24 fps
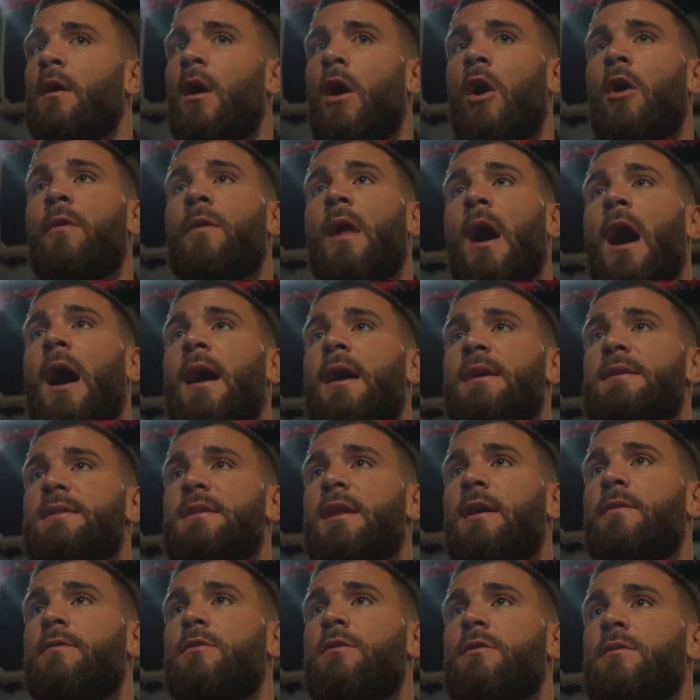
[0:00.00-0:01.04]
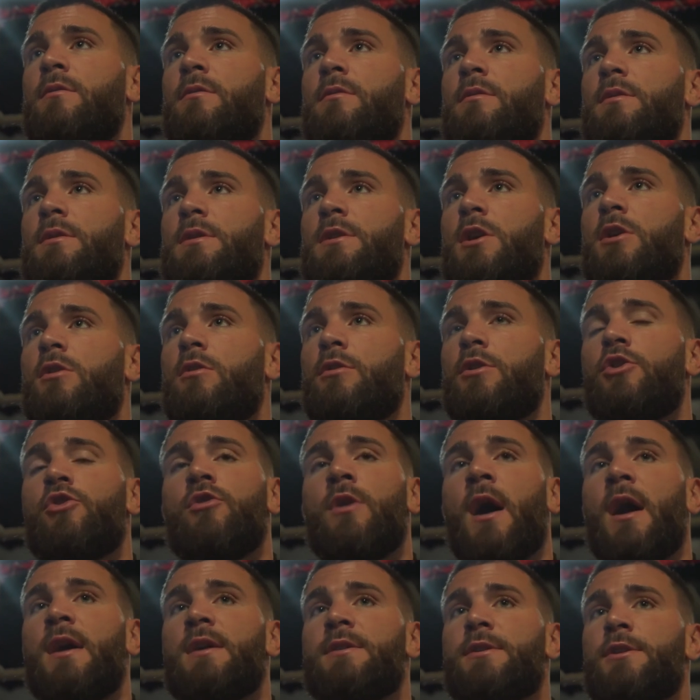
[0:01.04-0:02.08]
on the highest level. So you
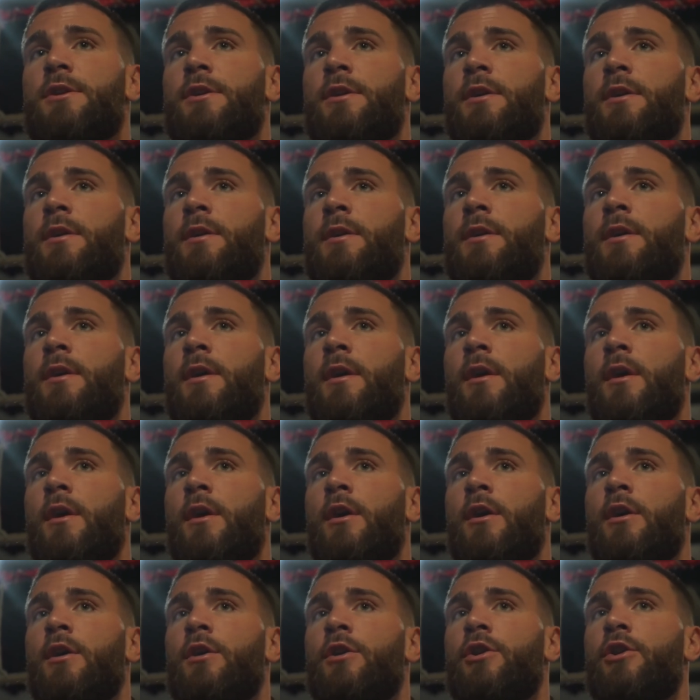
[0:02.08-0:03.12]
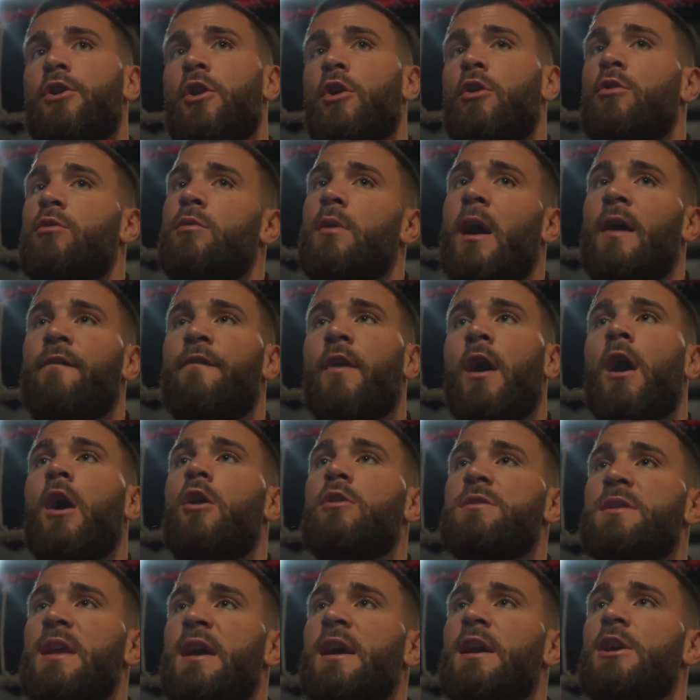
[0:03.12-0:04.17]
guys are, you know, I fought
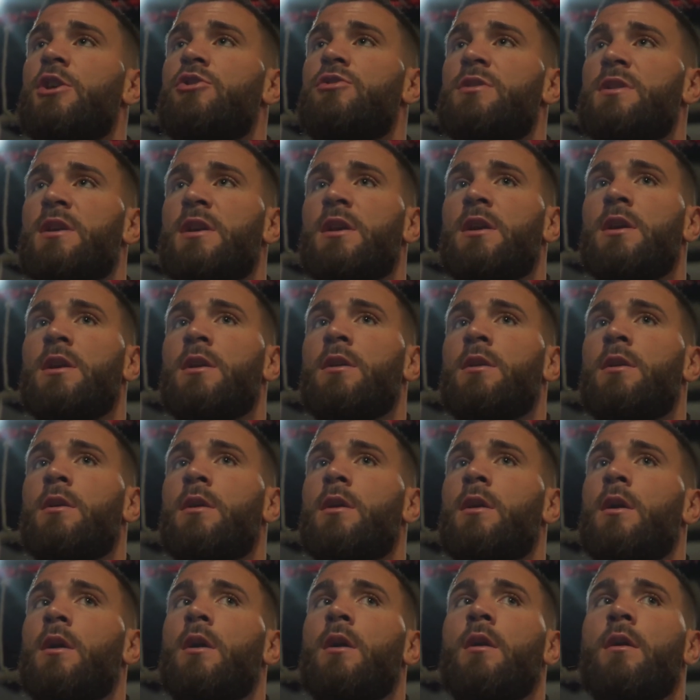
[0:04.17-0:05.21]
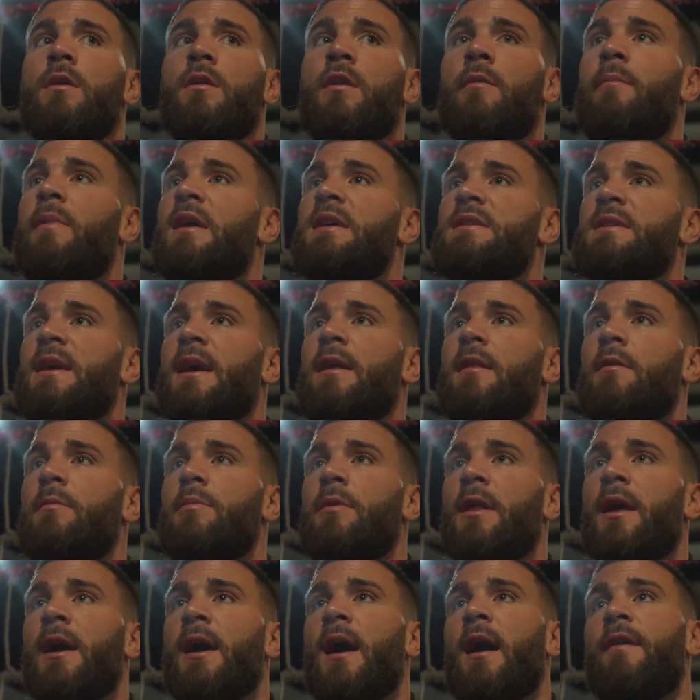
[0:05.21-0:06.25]
Jose, you've seen the best Caleb
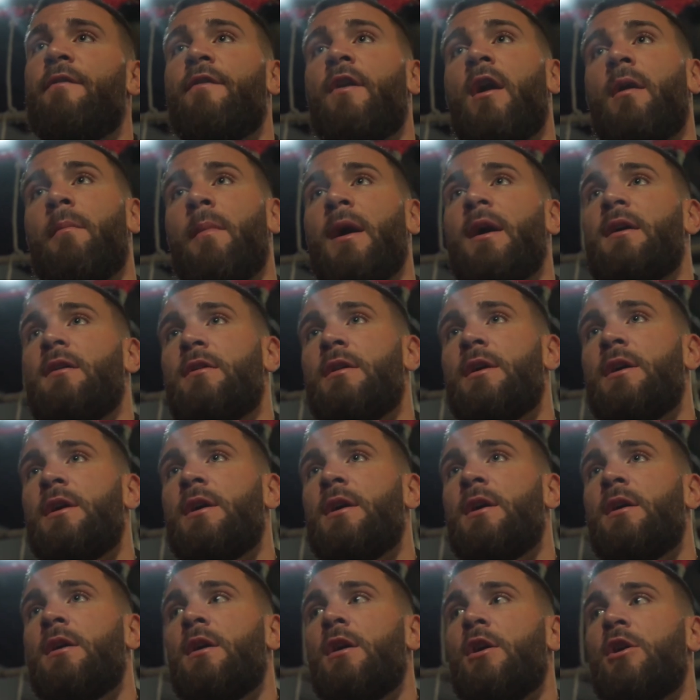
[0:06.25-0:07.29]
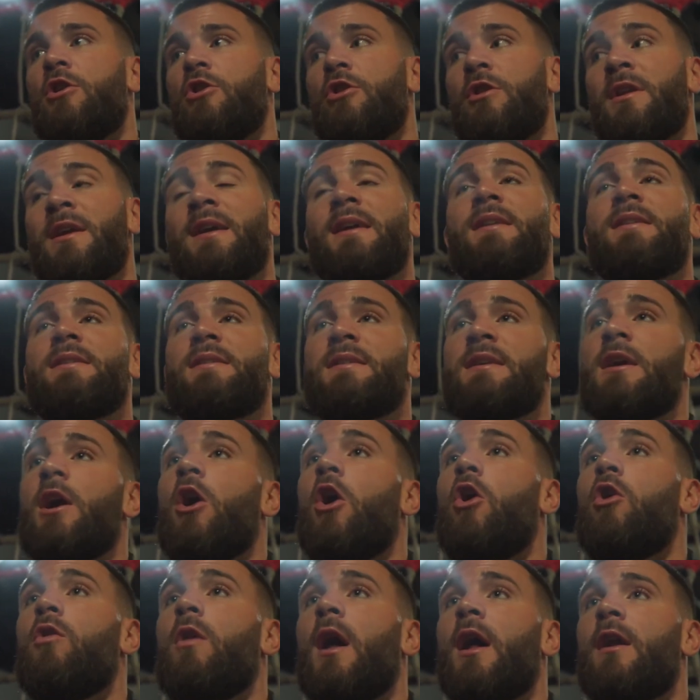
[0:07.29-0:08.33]
Plant. I fought Mike Lee, you didn't get to see a
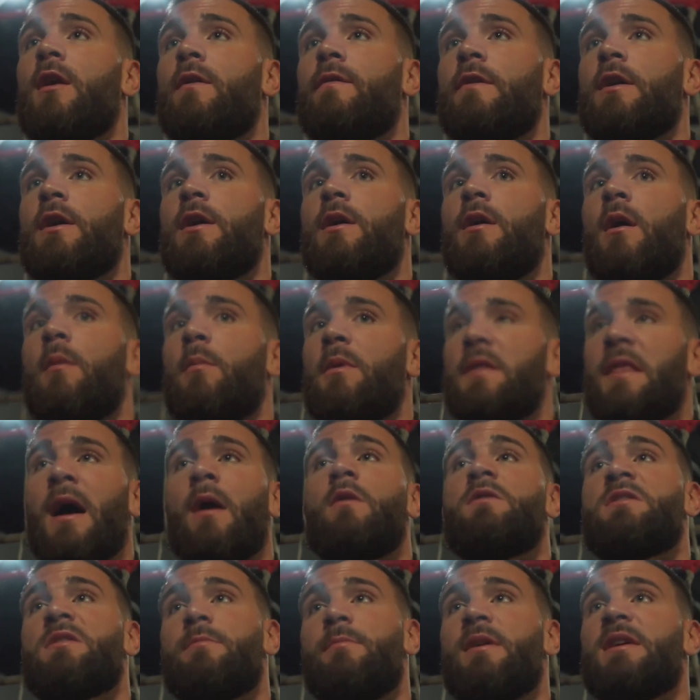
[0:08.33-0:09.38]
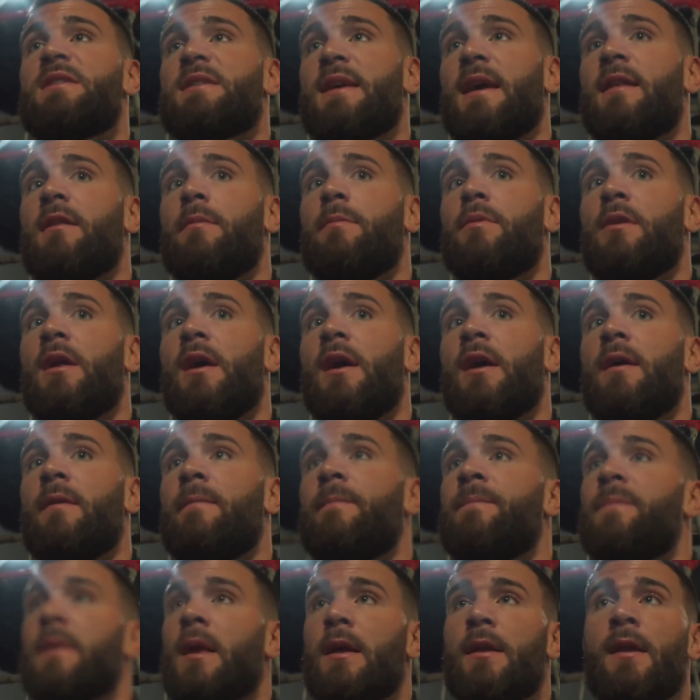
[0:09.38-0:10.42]
whole lot of it. That was the best Caleb Plant.
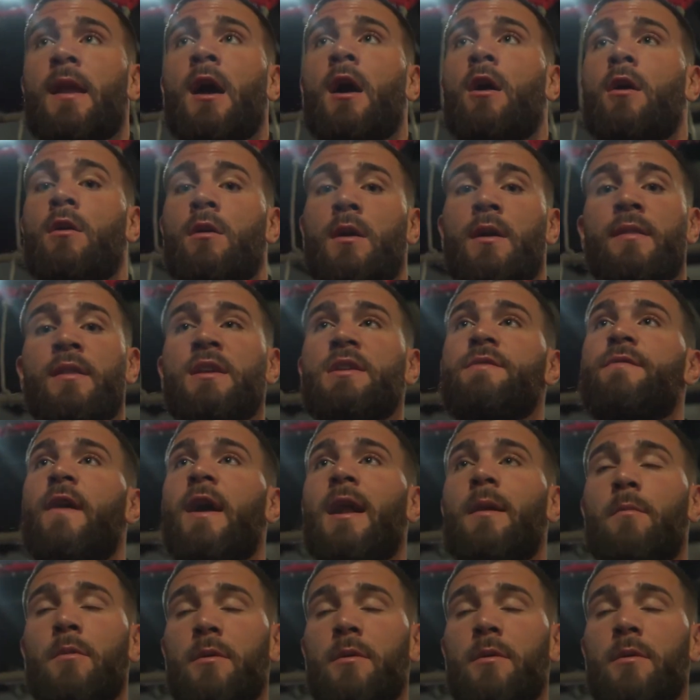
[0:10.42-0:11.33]
Now, in this fight, I'm